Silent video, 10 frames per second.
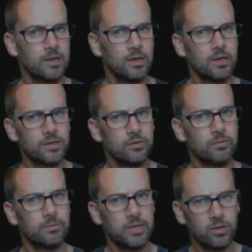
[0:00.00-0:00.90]
So
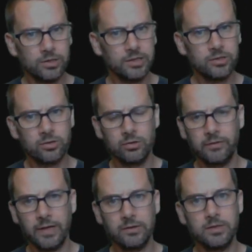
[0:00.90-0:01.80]
because its truth
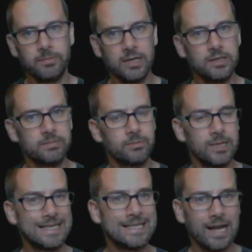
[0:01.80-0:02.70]
value depends
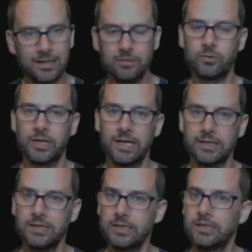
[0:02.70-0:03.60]
exactly on what
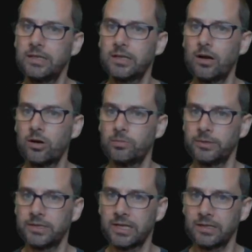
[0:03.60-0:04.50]
x is, it's an open
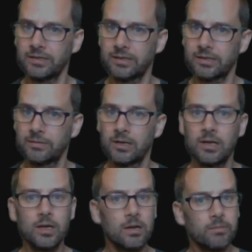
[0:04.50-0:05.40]
sentence.
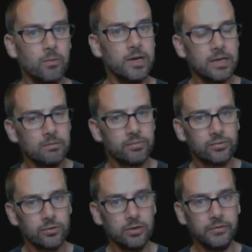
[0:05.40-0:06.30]
But we can
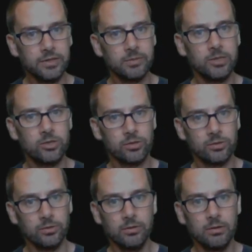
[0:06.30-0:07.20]
prove it to be
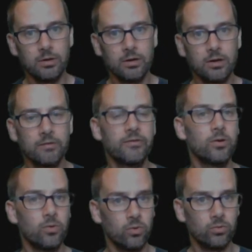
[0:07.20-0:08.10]
true for
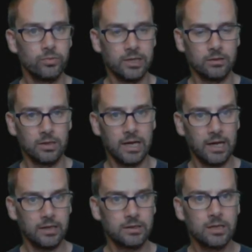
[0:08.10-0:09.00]
all real
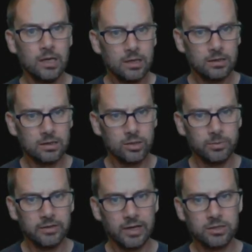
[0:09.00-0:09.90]
x. There's a little bit
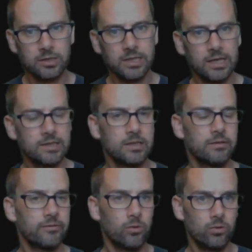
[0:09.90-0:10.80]
of extra text here
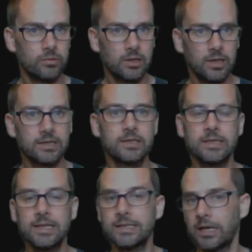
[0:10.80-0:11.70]
for all real x as an
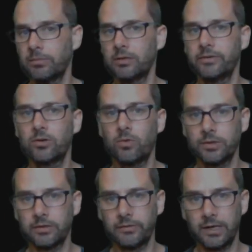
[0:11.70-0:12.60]
example of a
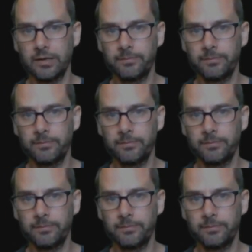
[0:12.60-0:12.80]
quantifier.